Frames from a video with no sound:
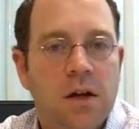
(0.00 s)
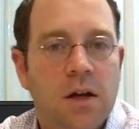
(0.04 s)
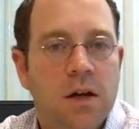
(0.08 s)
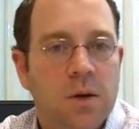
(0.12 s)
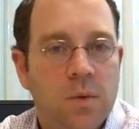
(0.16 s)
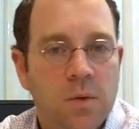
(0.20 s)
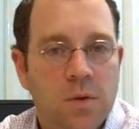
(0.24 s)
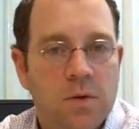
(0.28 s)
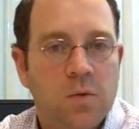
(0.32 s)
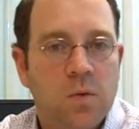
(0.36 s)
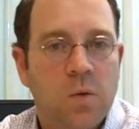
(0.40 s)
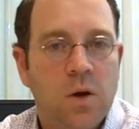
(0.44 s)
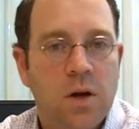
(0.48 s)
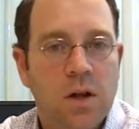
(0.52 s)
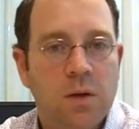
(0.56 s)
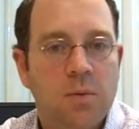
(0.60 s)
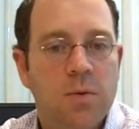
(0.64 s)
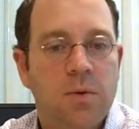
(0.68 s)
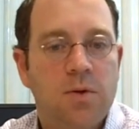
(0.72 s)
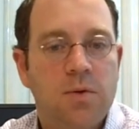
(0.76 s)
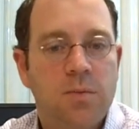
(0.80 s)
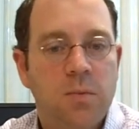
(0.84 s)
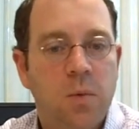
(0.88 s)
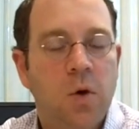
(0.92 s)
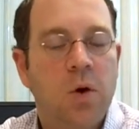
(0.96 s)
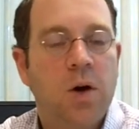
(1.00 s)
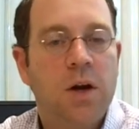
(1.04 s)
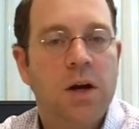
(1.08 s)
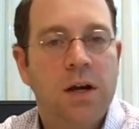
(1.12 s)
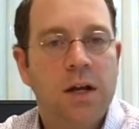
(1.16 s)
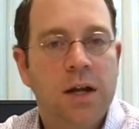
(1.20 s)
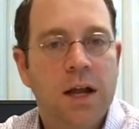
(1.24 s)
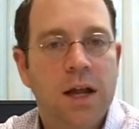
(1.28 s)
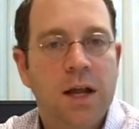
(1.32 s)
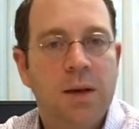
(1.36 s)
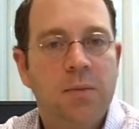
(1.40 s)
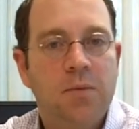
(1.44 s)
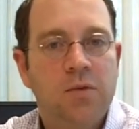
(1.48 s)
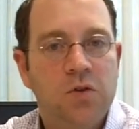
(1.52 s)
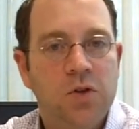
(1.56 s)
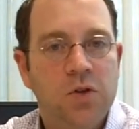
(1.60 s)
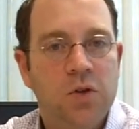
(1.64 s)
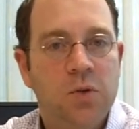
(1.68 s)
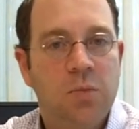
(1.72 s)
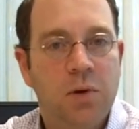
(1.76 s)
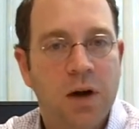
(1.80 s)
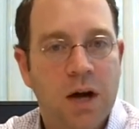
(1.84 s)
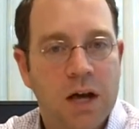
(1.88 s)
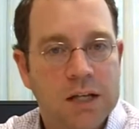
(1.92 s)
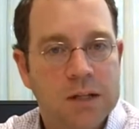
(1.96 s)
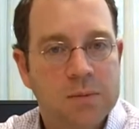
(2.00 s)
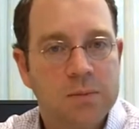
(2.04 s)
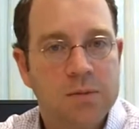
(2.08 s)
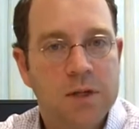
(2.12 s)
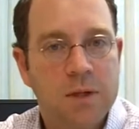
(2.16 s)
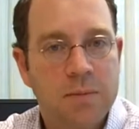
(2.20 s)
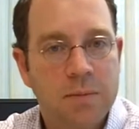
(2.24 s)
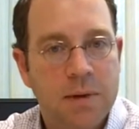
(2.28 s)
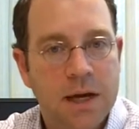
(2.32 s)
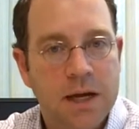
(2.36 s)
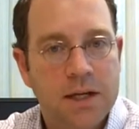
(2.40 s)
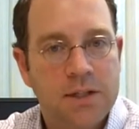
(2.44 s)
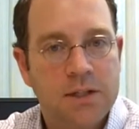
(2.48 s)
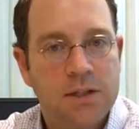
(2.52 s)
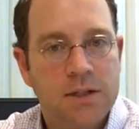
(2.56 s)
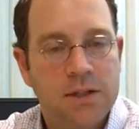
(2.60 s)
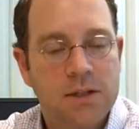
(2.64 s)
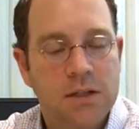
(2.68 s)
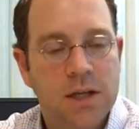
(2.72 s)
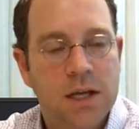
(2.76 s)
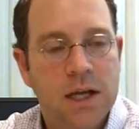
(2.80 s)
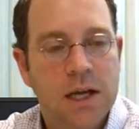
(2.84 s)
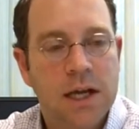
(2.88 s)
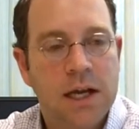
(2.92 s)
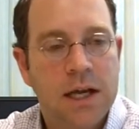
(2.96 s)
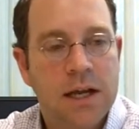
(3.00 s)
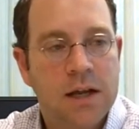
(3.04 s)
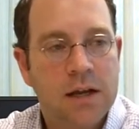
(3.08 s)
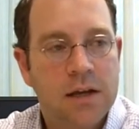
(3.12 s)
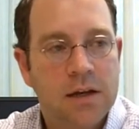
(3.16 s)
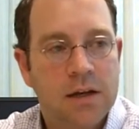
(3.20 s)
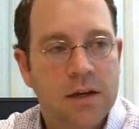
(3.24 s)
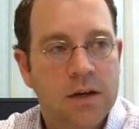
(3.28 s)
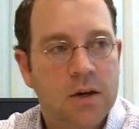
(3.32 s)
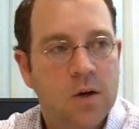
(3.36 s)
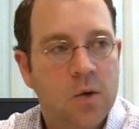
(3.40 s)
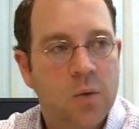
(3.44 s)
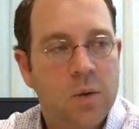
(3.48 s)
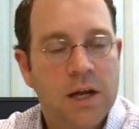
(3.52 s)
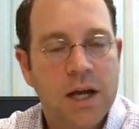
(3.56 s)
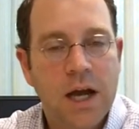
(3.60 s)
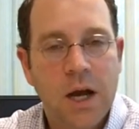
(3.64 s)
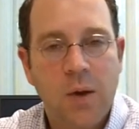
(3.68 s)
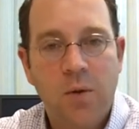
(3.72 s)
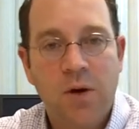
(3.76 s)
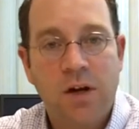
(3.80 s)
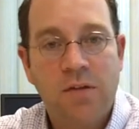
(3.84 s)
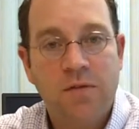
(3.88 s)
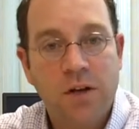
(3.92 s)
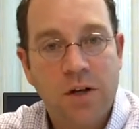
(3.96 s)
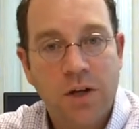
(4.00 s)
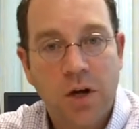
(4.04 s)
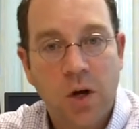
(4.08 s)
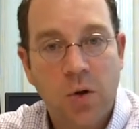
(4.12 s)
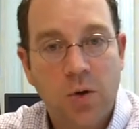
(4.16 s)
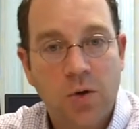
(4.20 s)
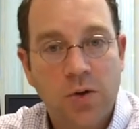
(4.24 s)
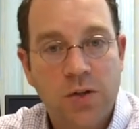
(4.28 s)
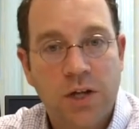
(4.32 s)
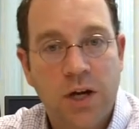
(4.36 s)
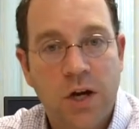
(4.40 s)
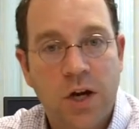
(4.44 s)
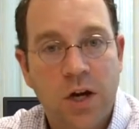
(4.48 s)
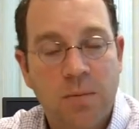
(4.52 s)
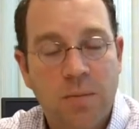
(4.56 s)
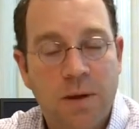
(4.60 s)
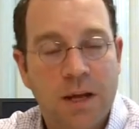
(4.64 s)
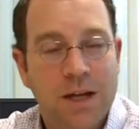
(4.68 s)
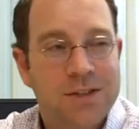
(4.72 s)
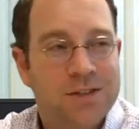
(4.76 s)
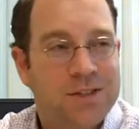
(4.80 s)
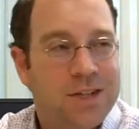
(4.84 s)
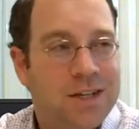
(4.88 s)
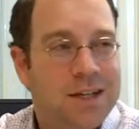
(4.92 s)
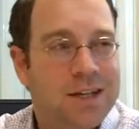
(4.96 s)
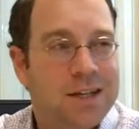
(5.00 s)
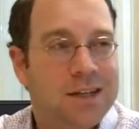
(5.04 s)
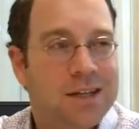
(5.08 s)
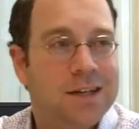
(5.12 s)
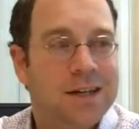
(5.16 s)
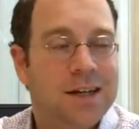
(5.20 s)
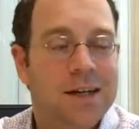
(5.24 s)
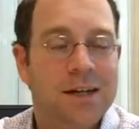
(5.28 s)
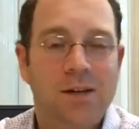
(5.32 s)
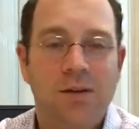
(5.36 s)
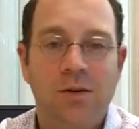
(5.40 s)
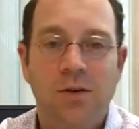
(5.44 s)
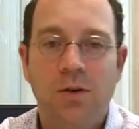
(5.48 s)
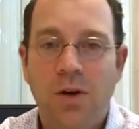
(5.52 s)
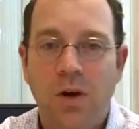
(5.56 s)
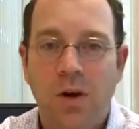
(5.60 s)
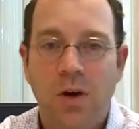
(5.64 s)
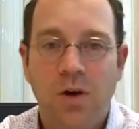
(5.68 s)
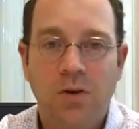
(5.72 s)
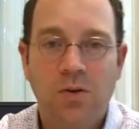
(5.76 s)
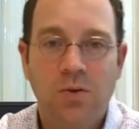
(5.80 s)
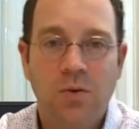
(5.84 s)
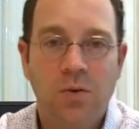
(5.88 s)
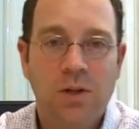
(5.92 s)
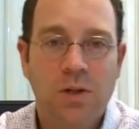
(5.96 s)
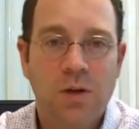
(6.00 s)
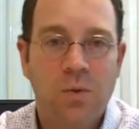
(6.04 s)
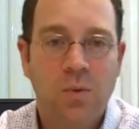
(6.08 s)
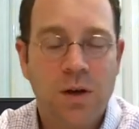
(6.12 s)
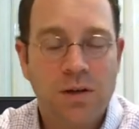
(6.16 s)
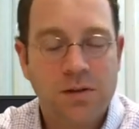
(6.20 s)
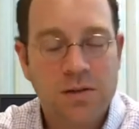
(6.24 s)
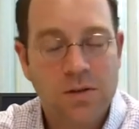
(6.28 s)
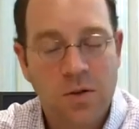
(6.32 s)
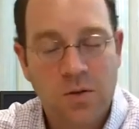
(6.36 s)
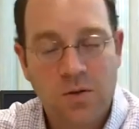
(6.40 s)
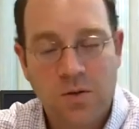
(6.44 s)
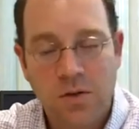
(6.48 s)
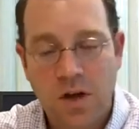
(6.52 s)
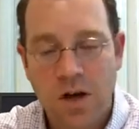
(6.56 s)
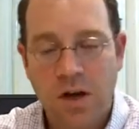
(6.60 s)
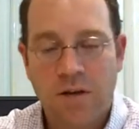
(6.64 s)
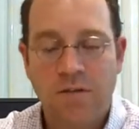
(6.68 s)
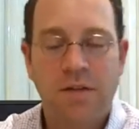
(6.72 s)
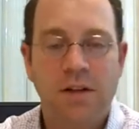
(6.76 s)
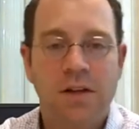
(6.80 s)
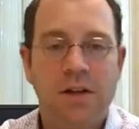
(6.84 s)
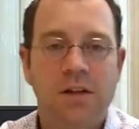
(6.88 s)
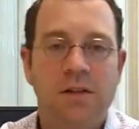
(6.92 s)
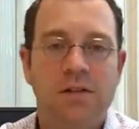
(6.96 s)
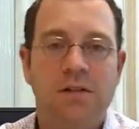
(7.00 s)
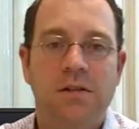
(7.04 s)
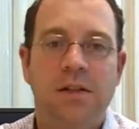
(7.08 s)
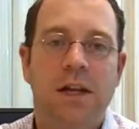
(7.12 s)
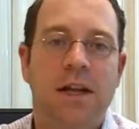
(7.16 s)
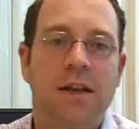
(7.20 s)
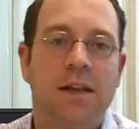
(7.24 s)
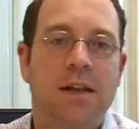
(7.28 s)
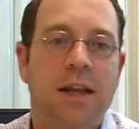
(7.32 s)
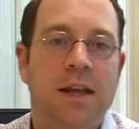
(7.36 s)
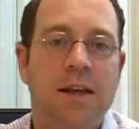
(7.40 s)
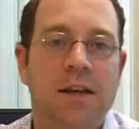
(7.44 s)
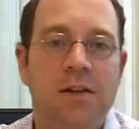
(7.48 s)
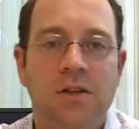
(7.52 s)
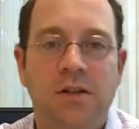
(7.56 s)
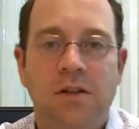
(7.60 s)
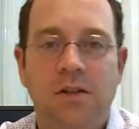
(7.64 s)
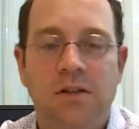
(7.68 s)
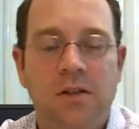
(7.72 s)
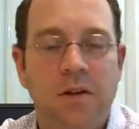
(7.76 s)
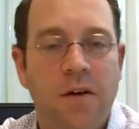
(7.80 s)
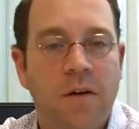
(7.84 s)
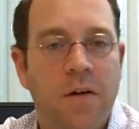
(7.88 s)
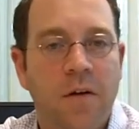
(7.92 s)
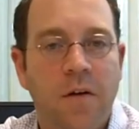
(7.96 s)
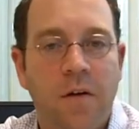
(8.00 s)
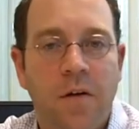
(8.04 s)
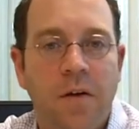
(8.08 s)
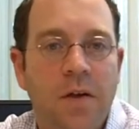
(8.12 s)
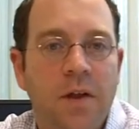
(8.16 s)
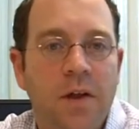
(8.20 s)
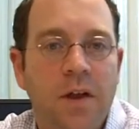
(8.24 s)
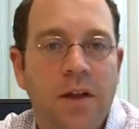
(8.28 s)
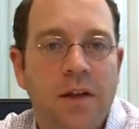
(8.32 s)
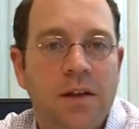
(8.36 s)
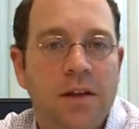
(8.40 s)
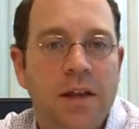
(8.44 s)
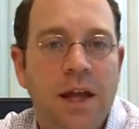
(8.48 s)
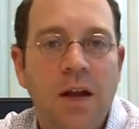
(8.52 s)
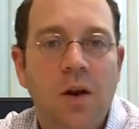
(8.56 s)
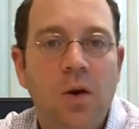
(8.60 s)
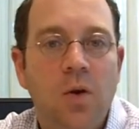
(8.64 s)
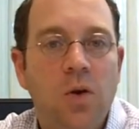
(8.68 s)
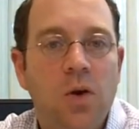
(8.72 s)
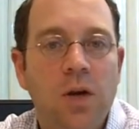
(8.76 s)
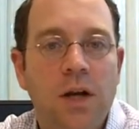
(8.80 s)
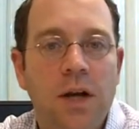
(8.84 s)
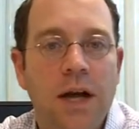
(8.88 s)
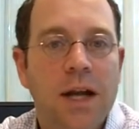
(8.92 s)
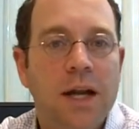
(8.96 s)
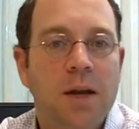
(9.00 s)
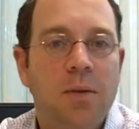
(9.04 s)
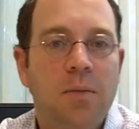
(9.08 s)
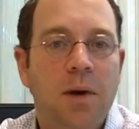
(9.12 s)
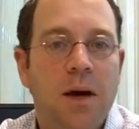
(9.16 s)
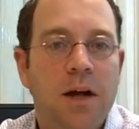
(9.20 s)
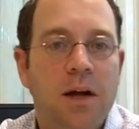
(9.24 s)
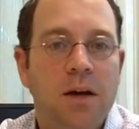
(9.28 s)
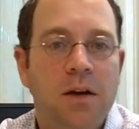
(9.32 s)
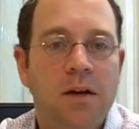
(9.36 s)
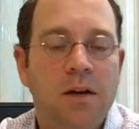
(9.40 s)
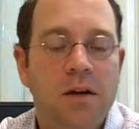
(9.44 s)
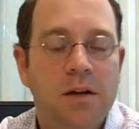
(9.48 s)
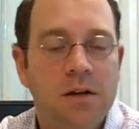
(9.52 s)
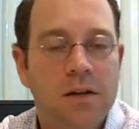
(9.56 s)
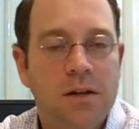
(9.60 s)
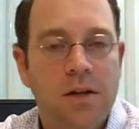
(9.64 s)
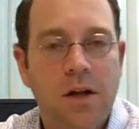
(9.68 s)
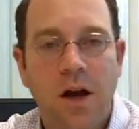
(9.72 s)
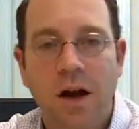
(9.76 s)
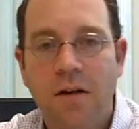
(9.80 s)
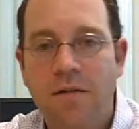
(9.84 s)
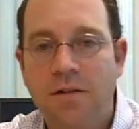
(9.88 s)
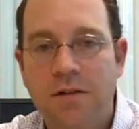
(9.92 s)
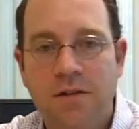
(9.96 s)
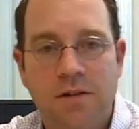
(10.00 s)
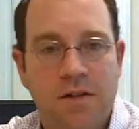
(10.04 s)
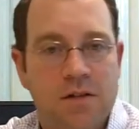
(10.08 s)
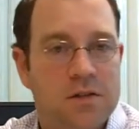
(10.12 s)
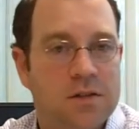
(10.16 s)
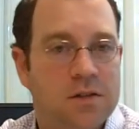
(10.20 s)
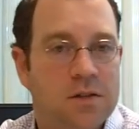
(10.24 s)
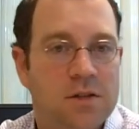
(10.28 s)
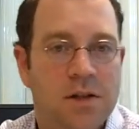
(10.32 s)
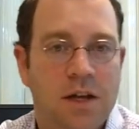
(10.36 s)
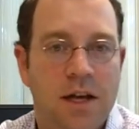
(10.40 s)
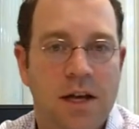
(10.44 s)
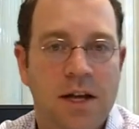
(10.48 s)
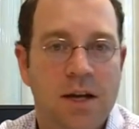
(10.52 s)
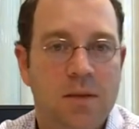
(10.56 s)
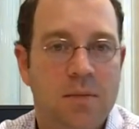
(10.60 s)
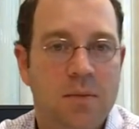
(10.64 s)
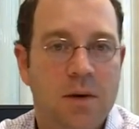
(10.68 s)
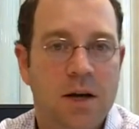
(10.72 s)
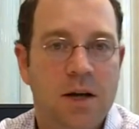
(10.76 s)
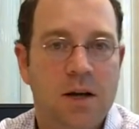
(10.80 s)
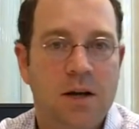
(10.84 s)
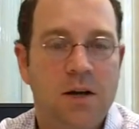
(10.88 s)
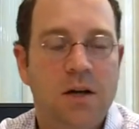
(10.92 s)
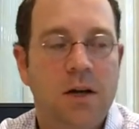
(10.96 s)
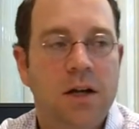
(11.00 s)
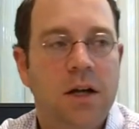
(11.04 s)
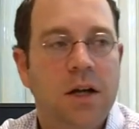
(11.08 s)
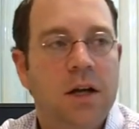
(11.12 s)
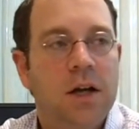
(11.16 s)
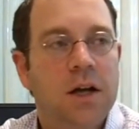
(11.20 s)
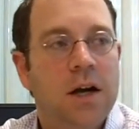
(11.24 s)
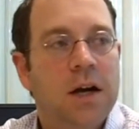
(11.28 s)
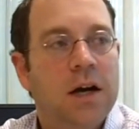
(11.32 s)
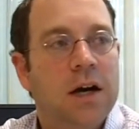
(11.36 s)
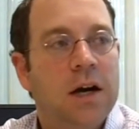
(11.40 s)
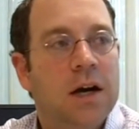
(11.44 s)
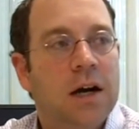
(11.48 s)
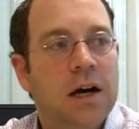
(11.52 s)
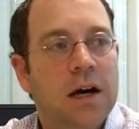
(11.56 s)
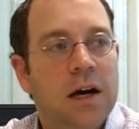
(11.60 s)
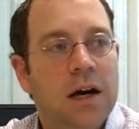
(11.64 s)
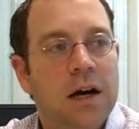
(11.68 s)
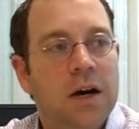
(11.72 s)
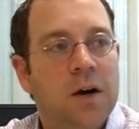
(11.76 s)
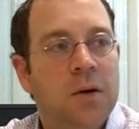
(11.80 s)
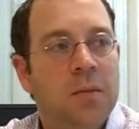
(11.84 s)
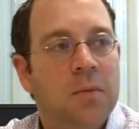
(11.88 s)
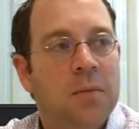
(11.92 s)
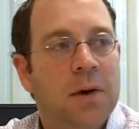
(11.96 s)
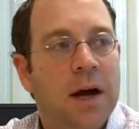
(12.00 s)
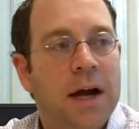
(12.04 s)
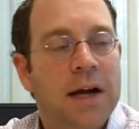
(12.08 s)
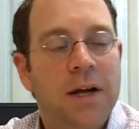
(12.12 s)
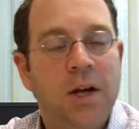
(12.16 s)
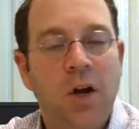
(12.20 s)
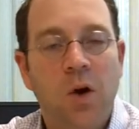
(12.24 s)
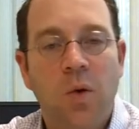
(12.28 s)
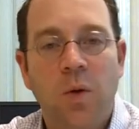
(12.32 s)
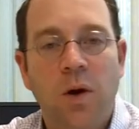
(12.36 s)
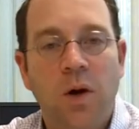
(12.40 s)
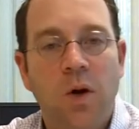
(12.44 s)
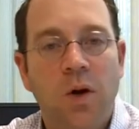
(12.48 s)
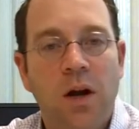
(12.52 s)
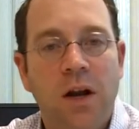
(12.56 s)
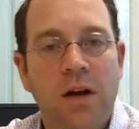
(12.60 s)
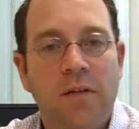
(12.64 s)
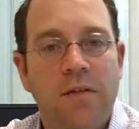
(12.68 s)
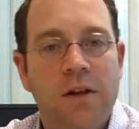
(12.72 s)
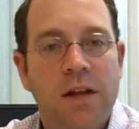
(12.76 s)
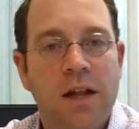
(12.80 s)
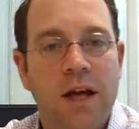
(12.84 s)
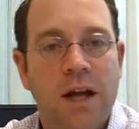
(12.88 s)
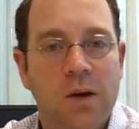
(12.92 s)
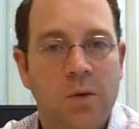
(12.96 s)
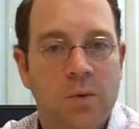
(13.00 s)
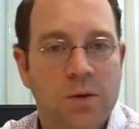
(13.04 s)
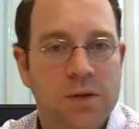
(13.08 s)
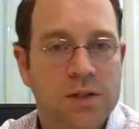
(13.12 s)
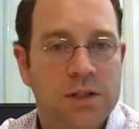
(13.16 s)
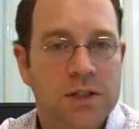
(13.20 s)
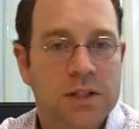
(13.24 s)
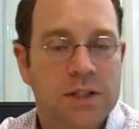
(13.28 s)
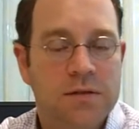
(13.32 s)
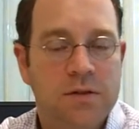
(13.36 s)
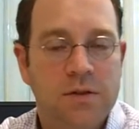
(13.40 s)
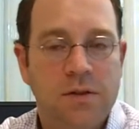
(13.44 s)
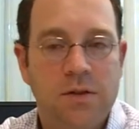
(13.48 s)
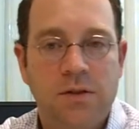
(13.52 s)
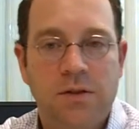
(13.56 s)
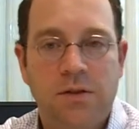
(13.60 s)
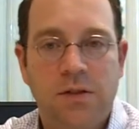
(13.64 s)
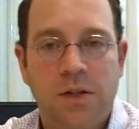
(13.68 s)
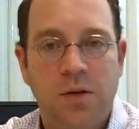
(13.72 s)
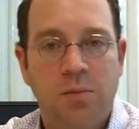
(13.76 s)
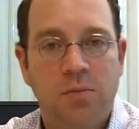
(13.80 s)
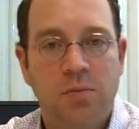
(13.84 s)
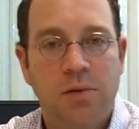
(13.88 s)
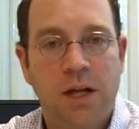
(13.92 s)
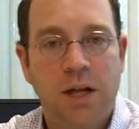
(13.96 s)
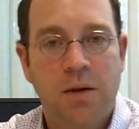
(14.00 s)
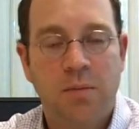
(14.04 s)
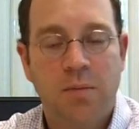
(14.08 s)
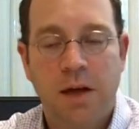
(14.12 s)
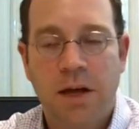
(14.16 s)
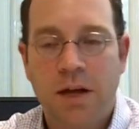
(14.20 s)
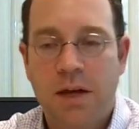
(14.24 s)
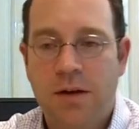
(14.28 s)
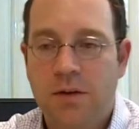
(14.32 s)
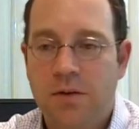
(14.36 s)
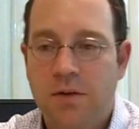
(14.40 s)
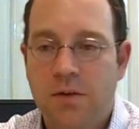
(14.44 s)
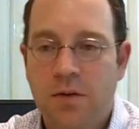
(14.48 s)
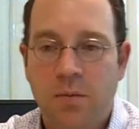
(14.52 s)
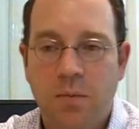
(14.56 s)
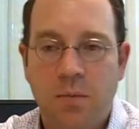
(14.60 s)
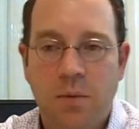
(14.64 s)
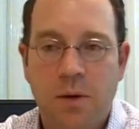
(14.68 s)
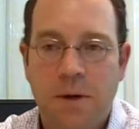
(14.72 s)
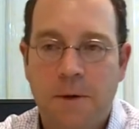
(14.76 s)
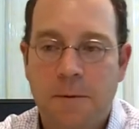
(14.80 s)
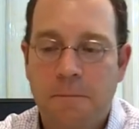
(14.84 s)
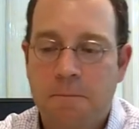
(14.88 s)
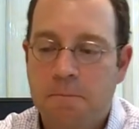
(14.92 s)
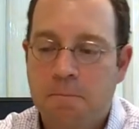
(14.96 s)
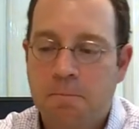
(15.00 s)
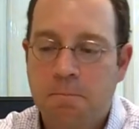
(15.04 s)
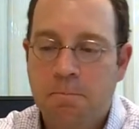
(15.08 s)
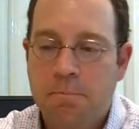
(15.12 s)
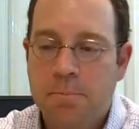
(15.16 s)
it was one of the most boring games you could possibly imagine. And you know, we got rid of a coach, Eric Mangini, to get a new coach with the West Coast offense, and they don't look any better. The offense doesn't look any better. I know we don't have a lot of receivers and playmakers, but